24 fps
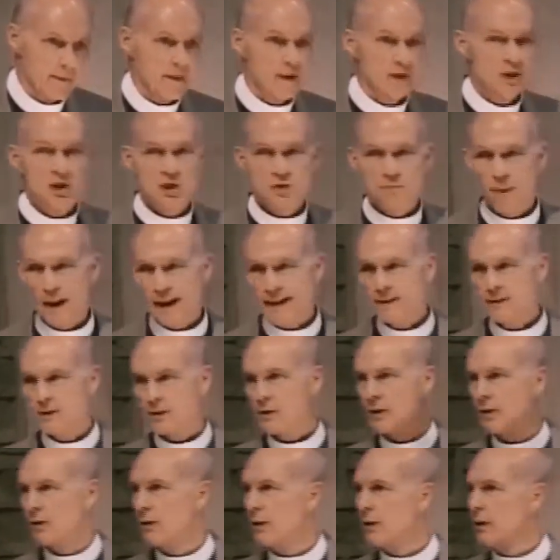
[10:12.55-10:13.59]
The
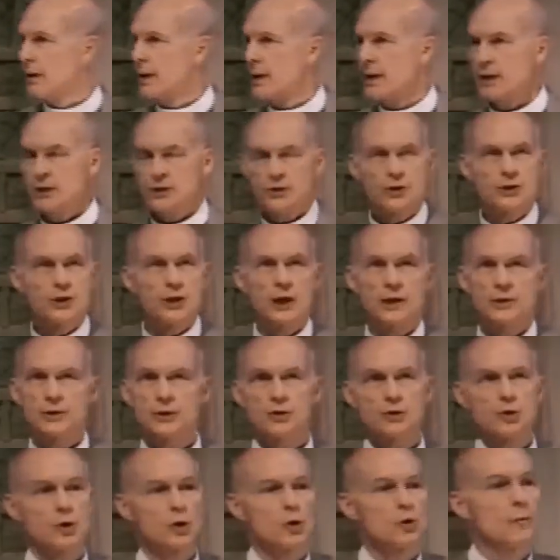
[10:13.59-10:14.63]
spectacle is
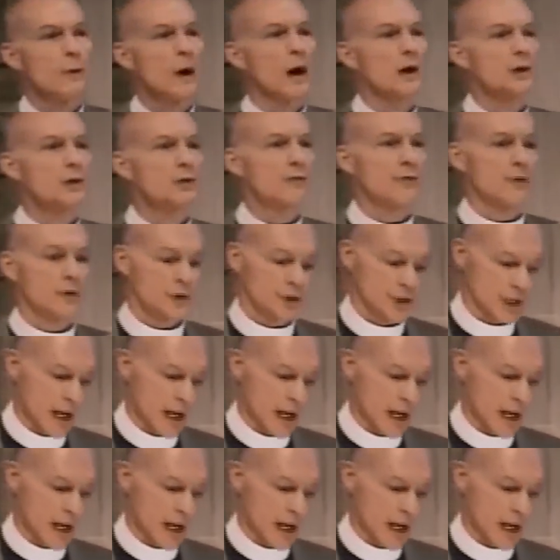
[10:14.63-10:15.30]
just too much for